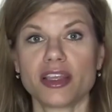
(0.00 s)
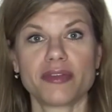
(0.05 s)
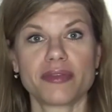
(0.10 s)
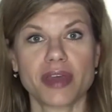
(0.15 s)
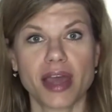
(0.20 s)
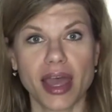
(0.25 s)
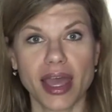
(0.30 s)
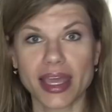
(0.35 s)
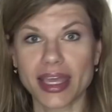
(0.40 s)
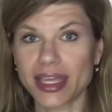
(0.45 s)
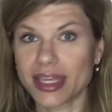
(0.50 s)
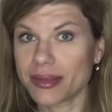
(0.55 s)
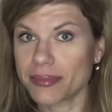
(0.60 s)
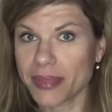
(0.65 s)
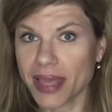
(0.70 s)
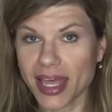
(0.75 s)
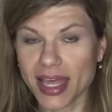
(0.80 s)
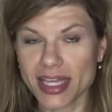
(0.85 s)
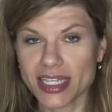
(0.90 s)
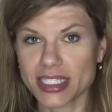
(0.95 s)
You've got
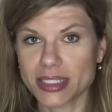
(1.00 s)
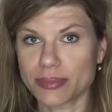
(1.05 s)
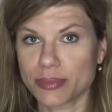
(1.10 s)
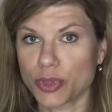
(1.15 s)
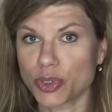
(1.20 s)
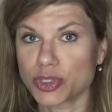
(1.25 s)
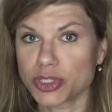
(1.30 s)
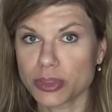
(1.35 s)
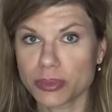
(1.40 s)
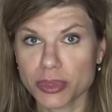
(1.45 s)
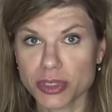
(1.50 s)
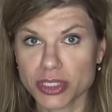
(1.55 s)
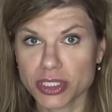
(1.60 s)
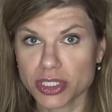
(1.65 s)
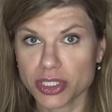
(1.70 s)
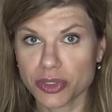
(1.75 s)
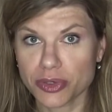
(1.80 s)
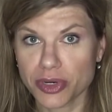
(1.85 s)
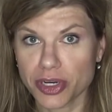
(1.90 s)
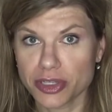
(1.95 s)
MS, multiple
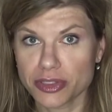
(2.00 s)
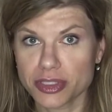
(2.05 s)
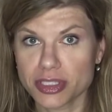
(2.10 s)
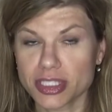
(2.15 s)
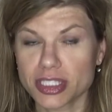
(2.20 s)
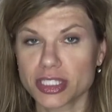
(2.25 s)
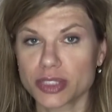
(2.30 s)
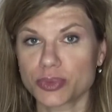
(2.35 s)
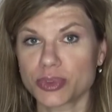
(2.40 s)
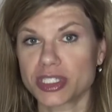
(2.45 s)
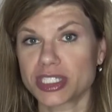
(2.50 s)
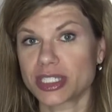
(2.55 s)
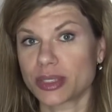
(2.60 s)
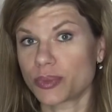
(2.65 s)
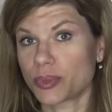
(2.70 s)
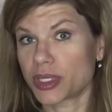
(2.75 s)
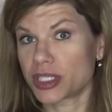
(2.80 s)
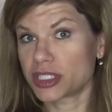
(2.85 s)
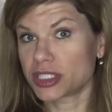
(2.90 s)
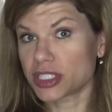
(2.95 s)
sclerosis, where
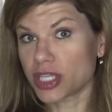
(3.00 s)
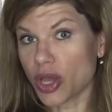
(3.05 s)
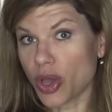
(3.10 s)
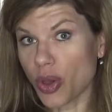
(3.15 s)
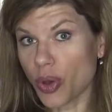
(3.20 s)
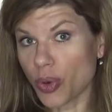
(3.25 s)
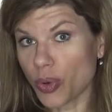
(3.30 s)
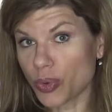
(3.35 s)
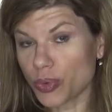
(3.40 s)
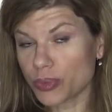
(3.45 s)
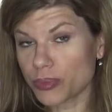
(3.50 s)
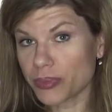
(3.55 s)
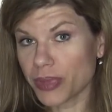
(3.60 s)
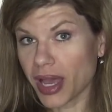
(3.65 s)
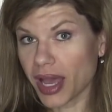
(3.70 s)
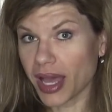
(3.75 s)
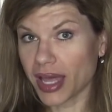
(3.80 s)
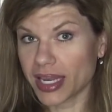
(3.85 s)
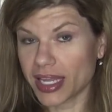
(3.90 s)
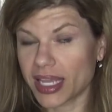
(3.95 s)
someone's own
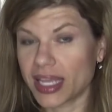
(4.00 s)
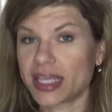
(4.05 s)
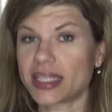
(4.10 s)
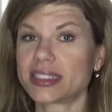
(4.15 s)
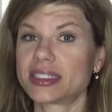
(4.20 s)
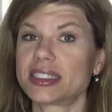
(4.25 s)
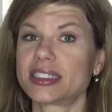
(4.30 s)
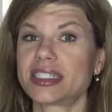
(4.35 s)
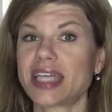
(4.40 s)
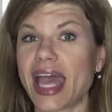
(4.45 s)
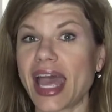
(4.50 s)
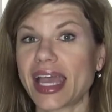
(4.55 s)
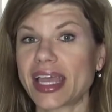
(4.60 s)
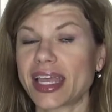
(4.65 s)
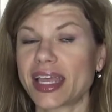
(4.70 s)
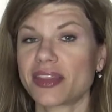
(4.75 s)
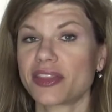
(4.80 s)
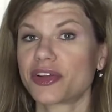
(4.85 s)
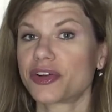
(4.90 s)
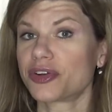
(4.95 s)
body is
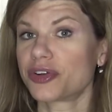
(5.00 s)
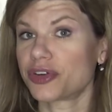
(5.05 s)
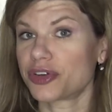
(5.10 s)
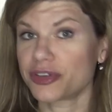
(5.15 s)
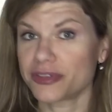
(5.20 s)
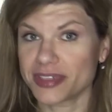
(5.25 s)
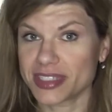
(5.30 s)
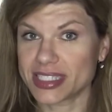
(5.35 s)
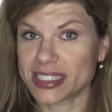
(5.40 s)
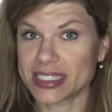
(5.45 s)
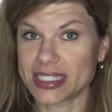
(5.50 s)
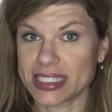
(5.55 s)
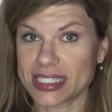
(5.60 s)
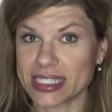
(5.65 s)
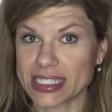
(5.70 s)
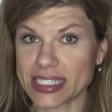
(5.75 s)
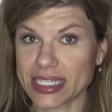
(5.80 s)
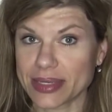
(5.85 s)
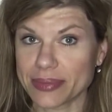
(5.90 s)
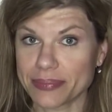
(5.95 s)
attacking their nervous
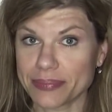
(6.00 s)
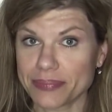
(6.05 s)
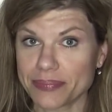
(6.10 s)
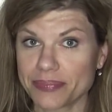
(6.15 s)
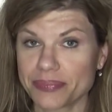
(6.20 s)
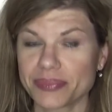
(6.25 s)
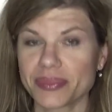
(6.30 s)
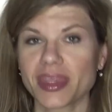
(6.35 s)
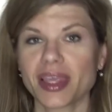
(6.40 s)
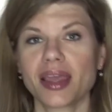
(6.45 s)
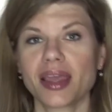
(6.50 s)
system.